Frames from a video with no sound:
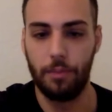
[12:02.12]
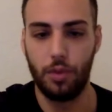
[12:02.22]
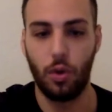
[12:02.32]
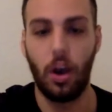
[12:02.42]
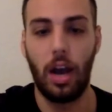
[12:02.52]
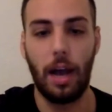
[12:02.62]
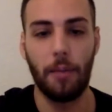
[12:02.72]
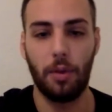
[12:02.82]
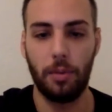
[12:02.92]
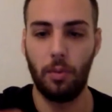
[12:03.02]
so
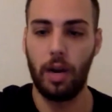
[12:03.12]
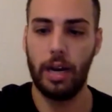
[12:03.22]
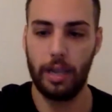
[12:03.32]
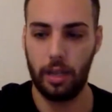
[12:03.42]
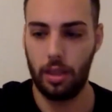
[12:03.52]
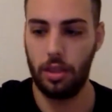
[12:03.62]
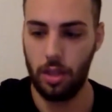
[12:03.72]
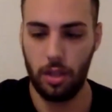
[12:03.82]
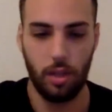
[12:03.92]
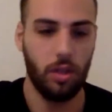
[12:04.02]
I'm going to be writing
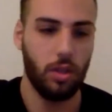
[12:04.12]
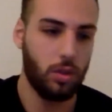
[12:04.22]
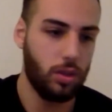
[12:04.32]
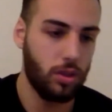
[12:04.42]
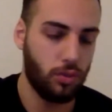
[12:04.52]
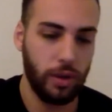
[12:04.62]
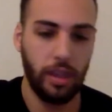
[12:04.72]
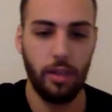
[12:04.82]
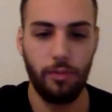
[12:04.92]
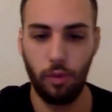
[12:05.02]

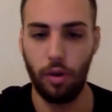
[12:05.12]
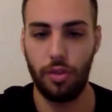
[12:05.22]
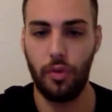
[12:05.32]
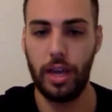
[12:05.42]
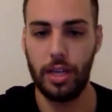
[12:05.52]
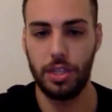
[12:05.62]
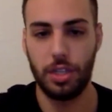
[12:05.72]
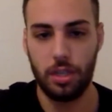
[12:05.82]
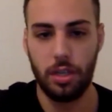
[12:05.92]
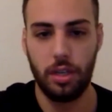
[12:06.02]
three, four
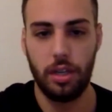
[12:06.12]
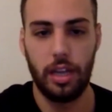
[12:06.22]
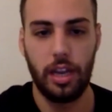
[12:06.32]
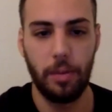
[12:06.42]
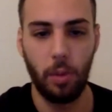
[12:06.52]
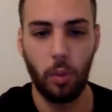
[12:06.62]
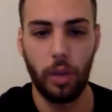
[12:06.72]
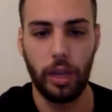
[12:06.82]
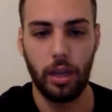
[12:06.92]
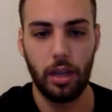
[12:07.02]
threads every
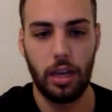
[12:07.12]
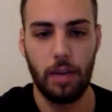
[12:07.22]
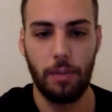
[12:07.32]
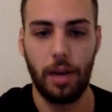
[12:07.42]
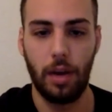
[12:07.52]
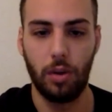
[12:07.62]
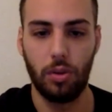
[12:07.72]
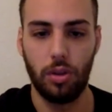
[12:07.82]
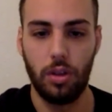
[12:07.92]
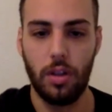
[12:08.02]
week
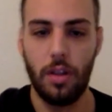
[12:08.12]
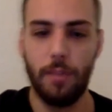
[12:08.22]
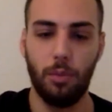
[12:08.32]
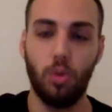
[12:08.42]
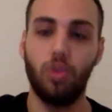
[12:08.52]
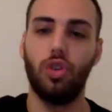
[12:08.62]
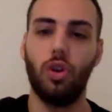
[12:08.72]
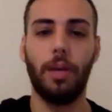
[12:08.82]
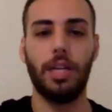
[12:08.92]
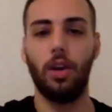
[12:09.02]
about those
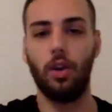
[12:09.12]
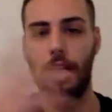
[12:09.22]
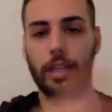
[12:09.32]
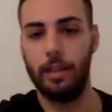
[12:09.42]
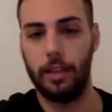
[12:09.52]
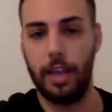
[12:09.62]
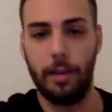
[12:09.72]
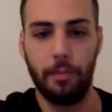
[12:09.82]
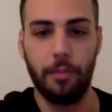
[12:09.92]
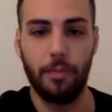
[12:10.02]
topics and connecting
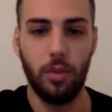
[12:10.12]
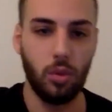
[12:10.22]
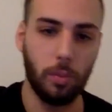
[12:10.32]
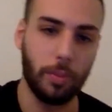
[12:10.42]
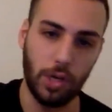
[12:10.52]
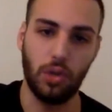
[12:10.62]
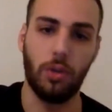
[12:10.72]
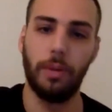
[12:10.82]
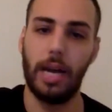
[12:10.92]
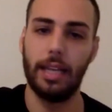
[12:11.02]
them to
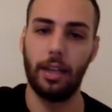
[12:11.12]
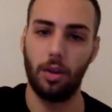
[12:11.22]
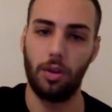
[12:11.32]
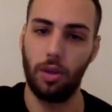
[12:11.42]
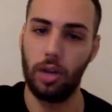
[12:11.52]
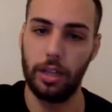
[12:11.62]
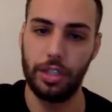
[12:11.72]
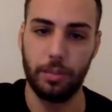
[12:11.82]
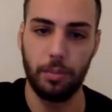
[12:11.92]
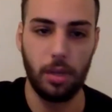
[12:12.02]
personal branding and thought
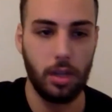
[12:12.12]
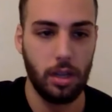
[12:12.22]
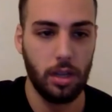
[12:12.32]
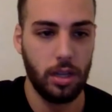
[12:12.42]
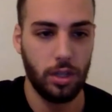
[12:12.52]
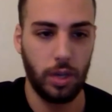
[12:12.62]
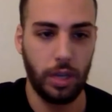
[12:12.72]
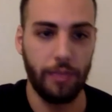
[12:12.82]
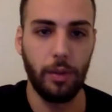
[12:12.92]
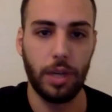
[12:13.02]
leadership. So,
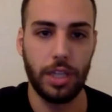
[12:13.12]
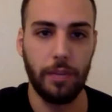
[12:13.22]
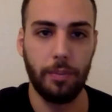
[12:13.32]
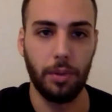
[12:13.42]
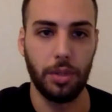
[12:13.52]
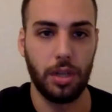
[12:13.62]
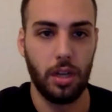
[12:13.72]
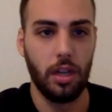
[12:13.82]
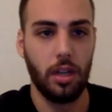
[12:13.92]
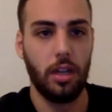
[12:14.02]
like a few examples,
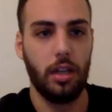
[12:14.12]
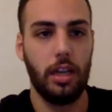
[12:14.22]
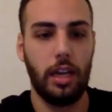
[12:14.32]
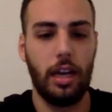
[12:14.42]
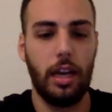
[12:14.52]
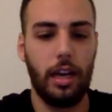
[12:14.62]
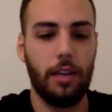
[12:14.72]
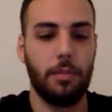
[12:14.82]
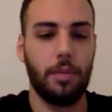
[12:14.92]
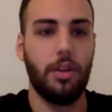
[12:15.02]
and I, I
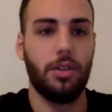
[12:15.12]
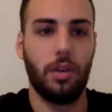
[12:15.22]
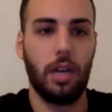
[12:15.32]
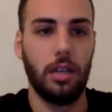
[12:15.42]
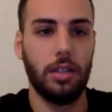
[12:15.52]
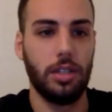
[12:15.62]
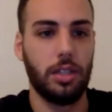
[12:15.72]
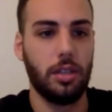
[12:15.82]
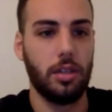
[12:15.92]
have them here, so I'll just